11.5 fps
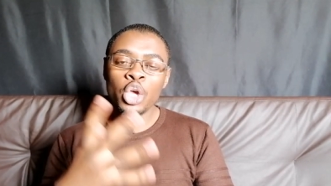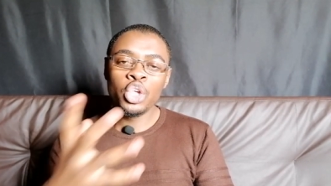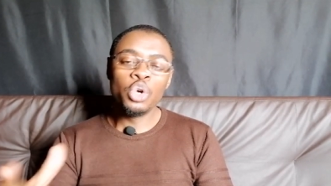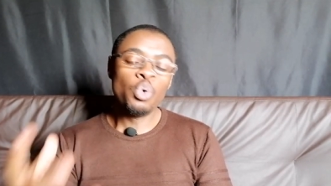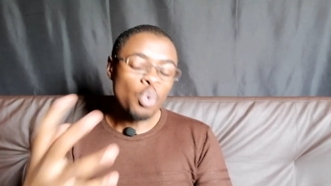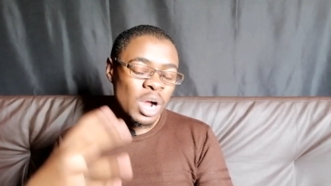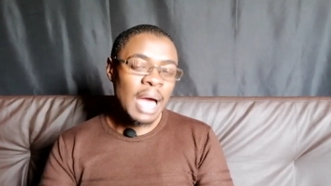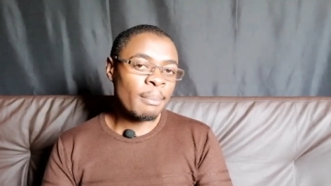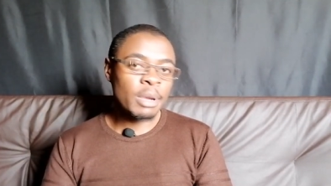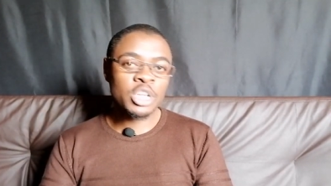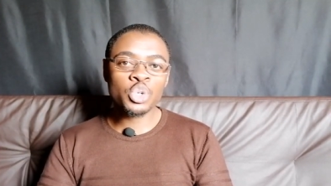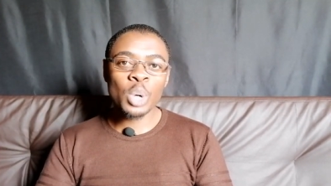You
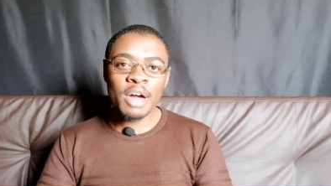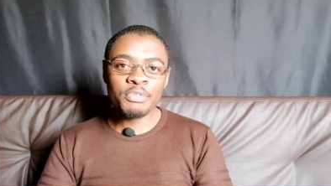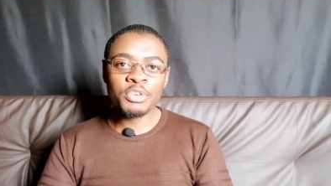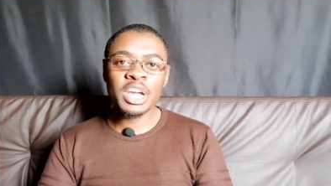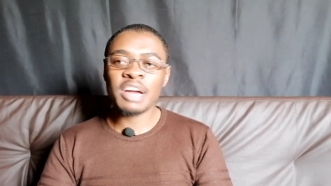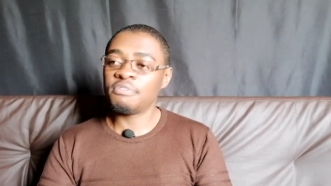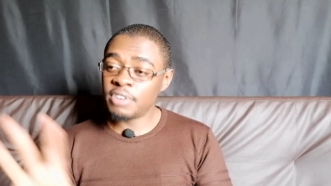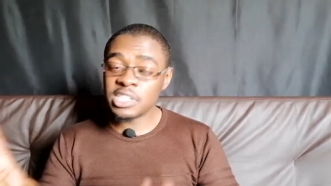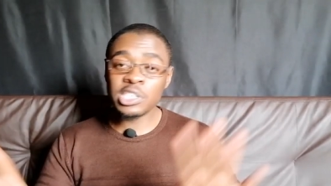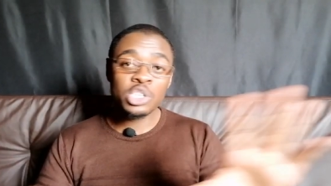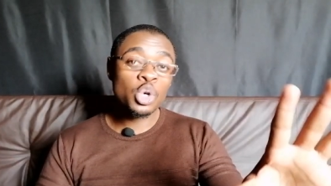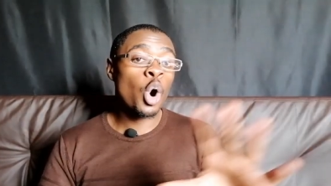coming to Africa,
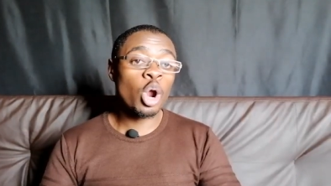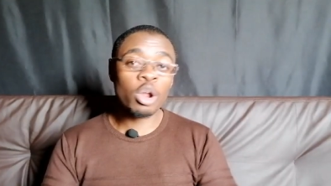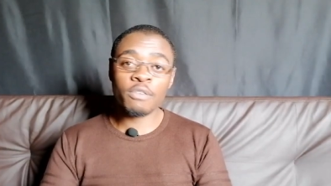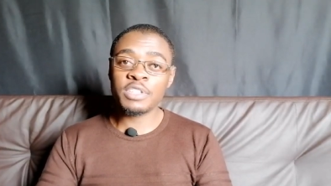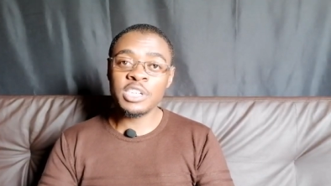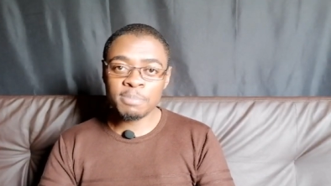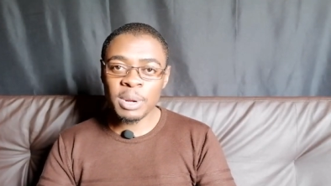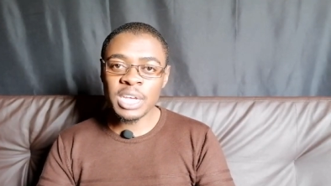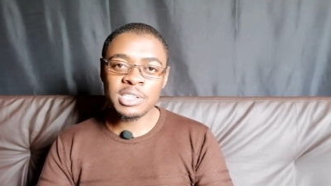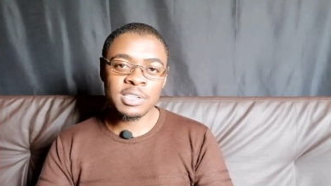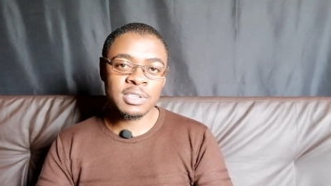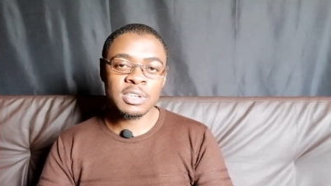visiting all of these
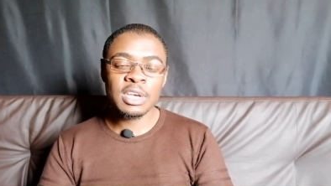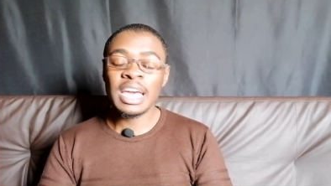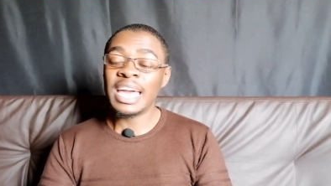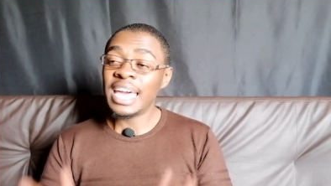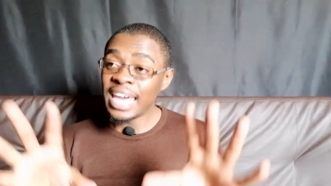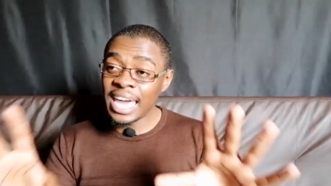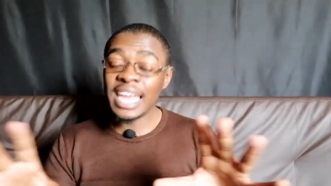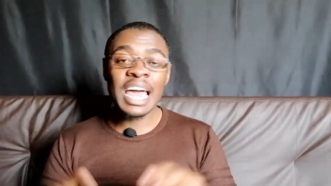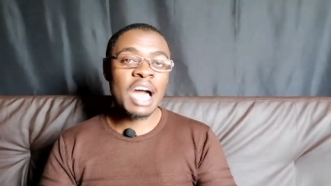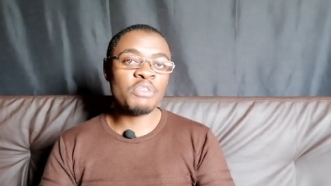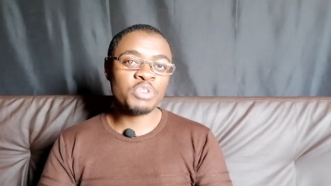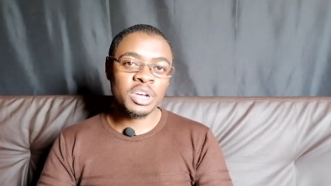places in
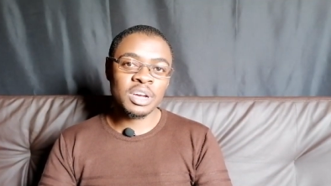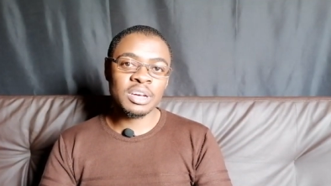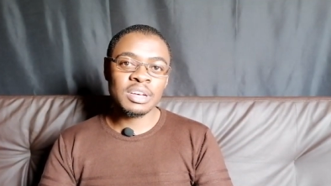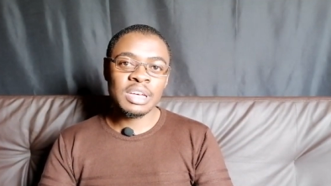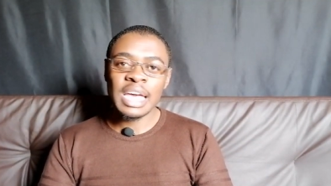Africa,